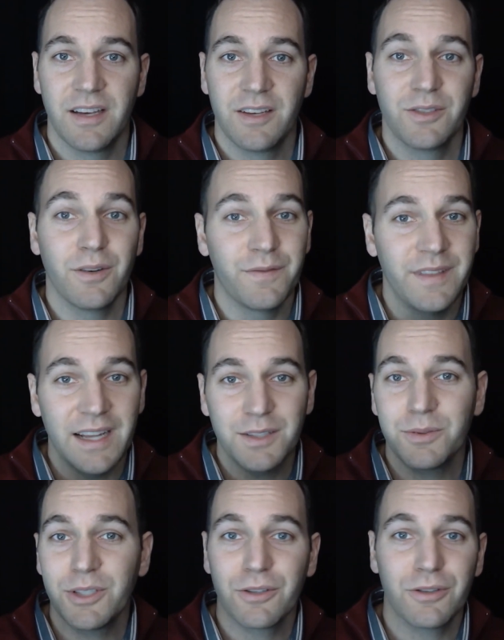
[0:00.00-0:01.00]
So if
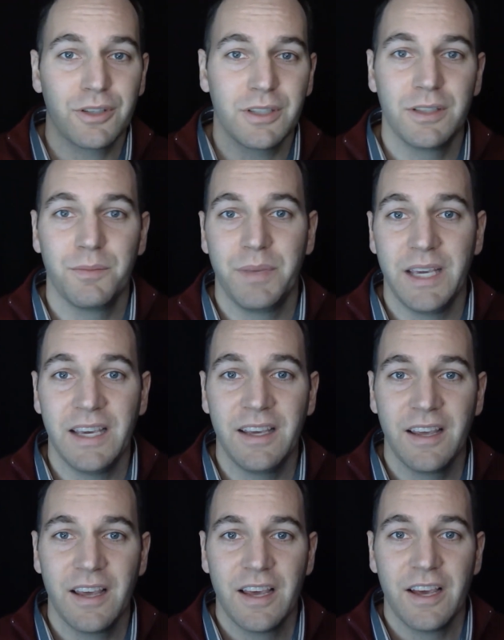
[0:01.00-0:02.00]
that's what you're looking to be
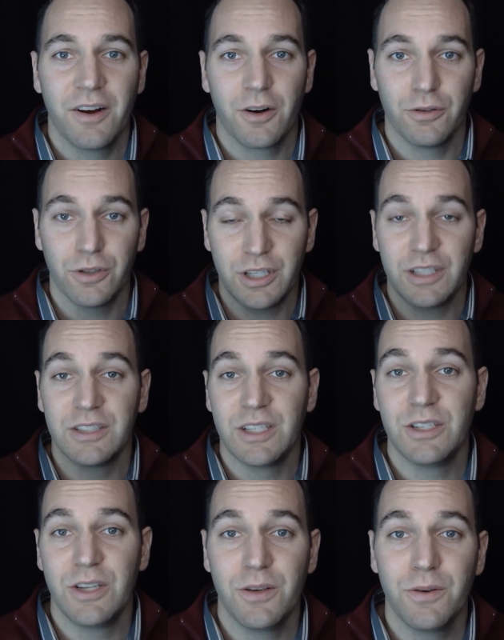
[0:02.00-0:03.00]
or looking to
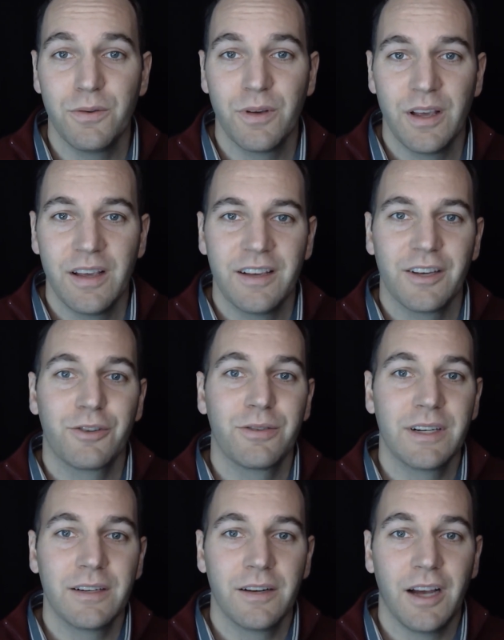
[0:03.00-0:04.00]
do,
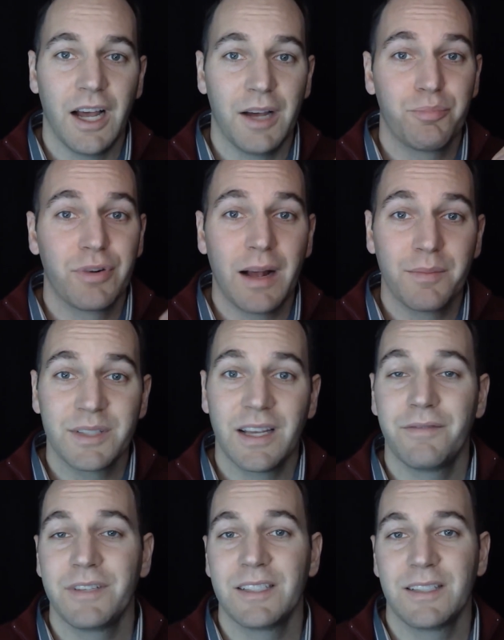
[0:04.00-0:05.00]

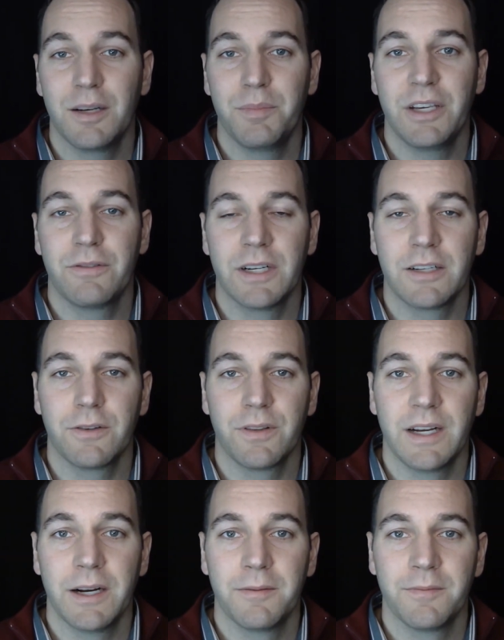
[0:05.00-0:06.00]
problem-solving is going to be critical
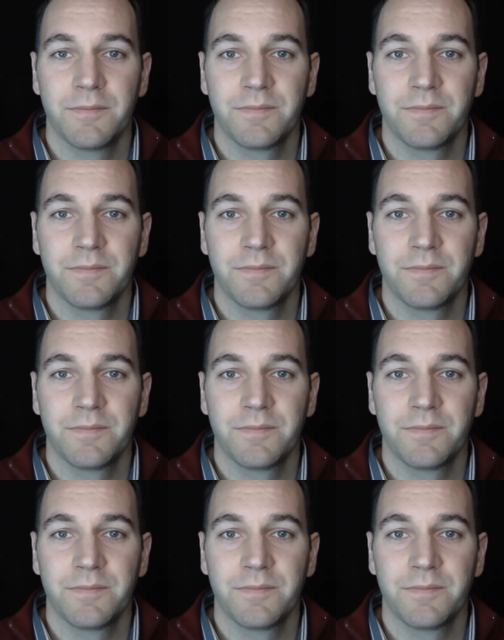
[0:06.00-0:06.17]
there.